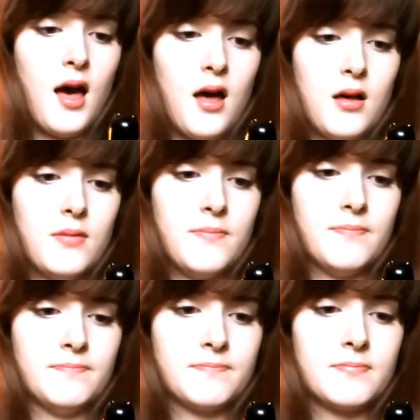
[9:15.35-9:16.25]

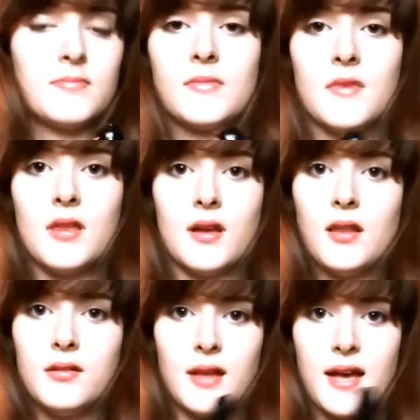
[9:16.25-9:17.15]
the
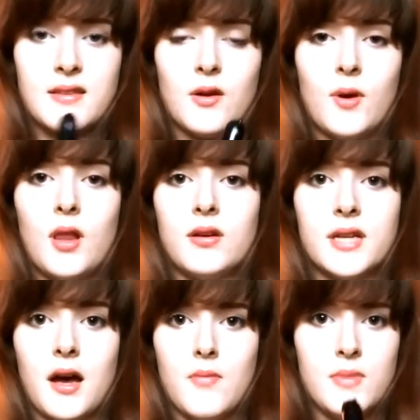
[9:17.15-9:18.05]
color lasts like quite a
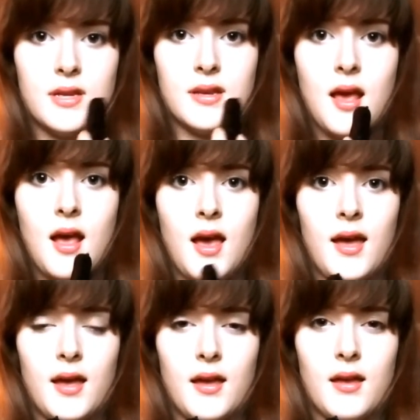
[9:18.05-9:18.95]
long time,
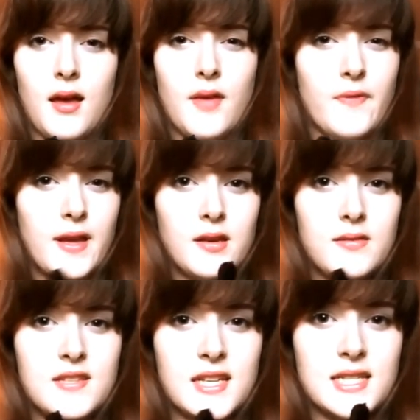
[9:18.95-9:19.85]
and I find
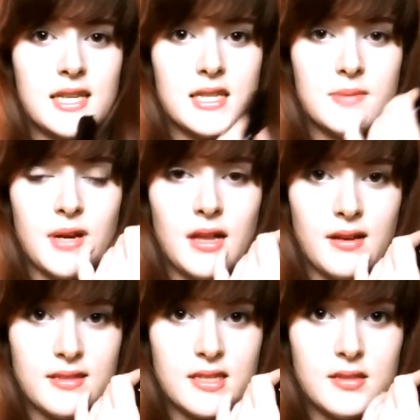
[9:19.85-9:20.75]
it sinks into my
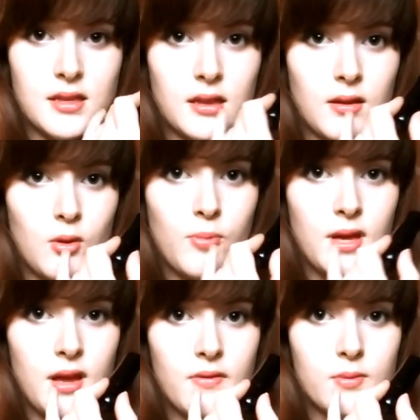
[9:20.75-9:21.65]
lines just a little
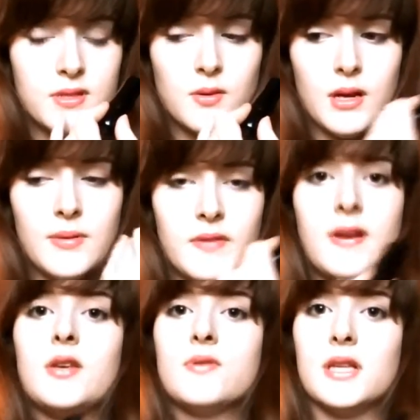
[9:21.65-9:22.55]
bit every once in a while, but
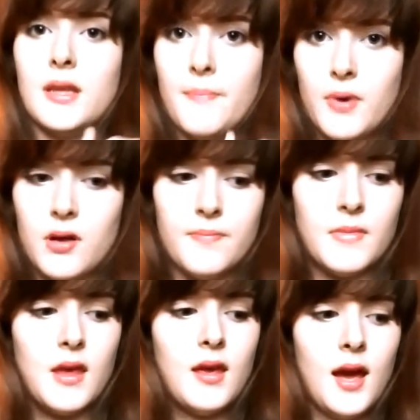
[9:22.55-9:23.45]
if I use a lip
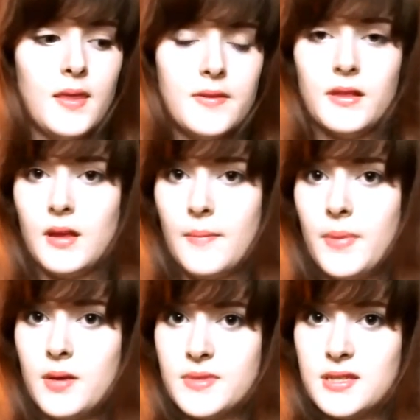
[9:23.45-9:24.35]
balm and let the lip
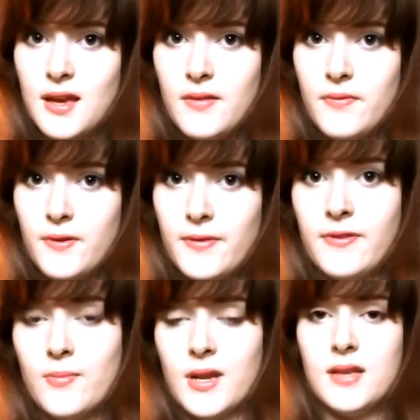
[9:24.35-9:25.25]
balm set for a
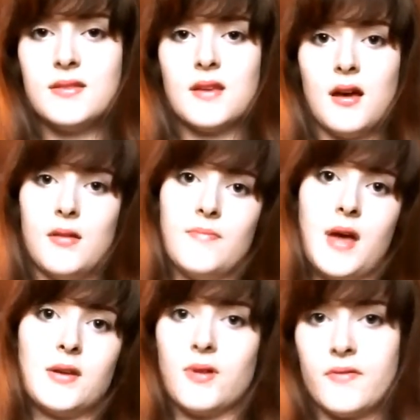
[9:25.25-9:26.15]
few minutes,
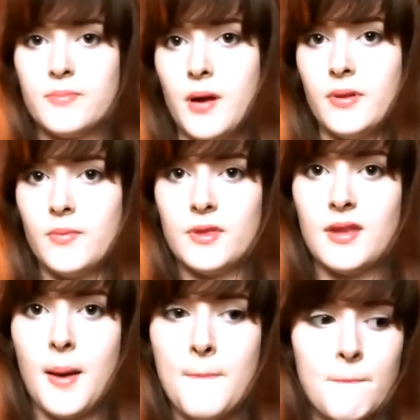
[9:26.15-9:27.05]
I don't have a problem with
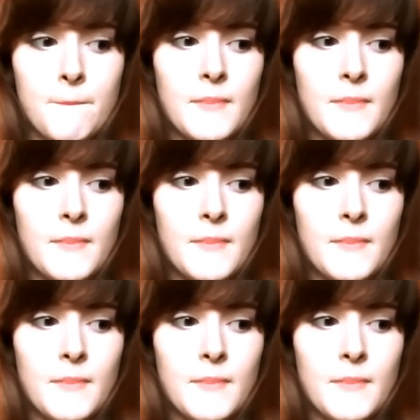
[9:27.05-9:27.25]
that.